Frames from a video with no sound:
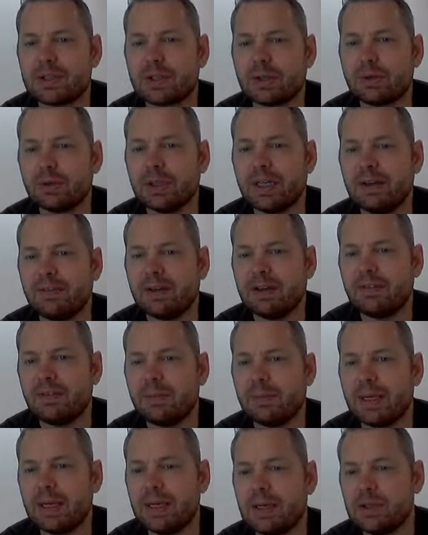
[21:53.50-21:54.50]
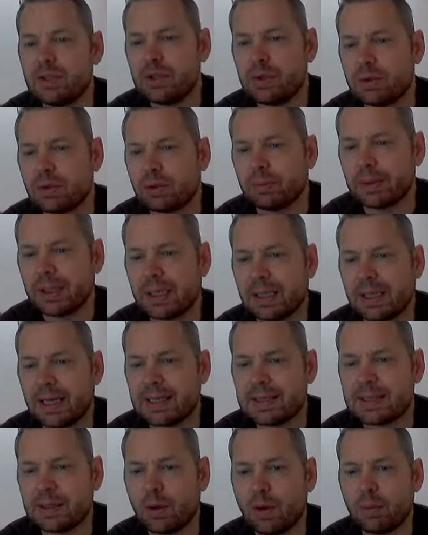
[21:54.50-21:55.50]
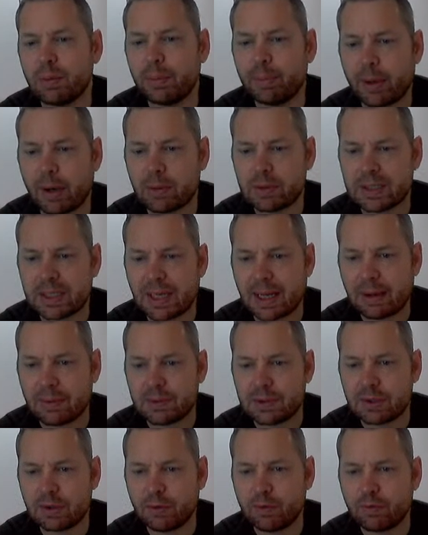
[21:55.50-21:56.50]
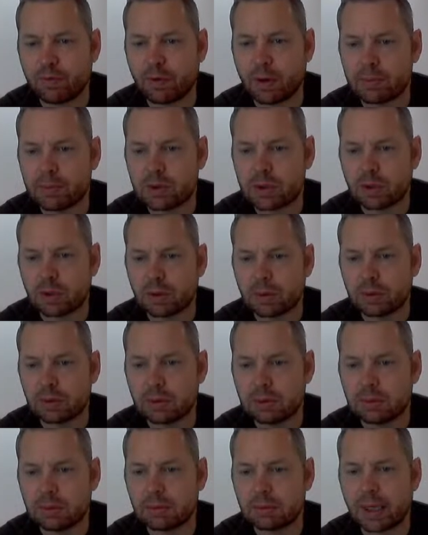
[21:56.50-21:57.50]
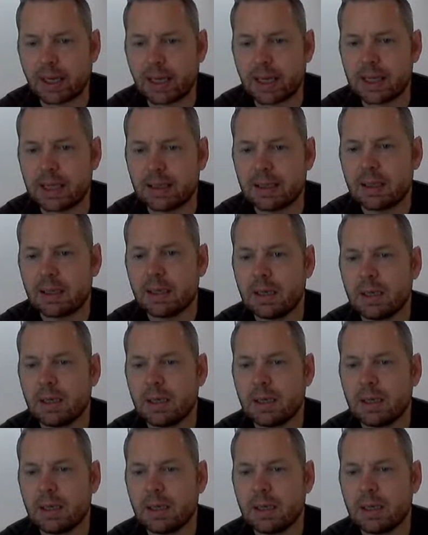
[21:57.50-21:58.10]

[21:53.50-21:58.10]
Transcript: in school, even if it means you come and collect it or we post it out to you from school. Okay.